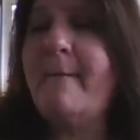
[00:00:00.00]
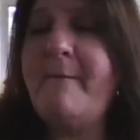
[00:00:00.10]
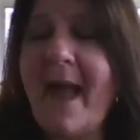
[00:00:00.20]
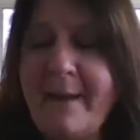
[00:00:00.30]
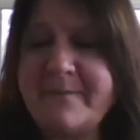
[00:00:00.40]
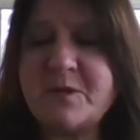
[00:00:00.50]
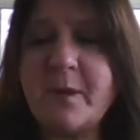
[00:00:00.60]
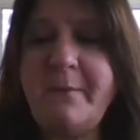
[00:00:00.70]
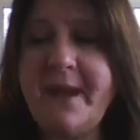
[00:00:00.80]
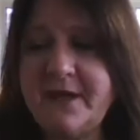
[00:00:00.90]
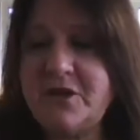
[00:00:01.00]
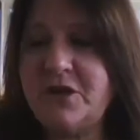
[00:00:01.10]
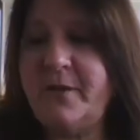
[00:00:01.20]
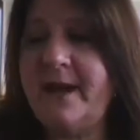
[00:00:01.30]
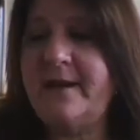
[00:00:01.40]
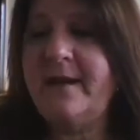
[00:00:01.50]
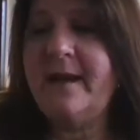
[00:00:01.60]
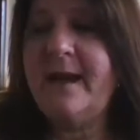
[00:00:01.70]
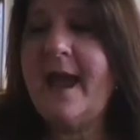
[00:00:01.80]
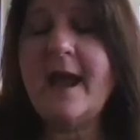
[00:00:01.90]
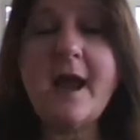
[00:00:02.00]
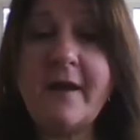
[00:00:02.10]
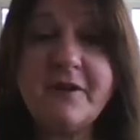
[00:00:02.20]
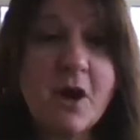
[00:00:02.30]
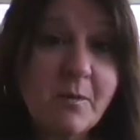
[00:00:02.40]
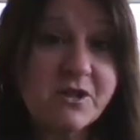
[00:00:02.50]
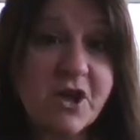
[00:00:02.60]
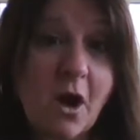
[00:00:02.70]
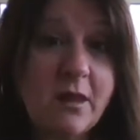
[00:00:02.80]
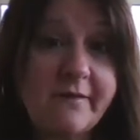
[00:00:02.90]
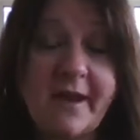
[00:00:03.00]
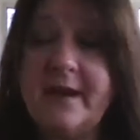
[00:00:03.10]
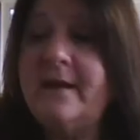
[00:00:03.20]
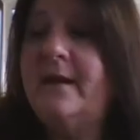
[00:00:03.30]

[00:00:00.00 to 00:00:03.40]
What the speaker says: Maps were pinned to it and covered almost all of it.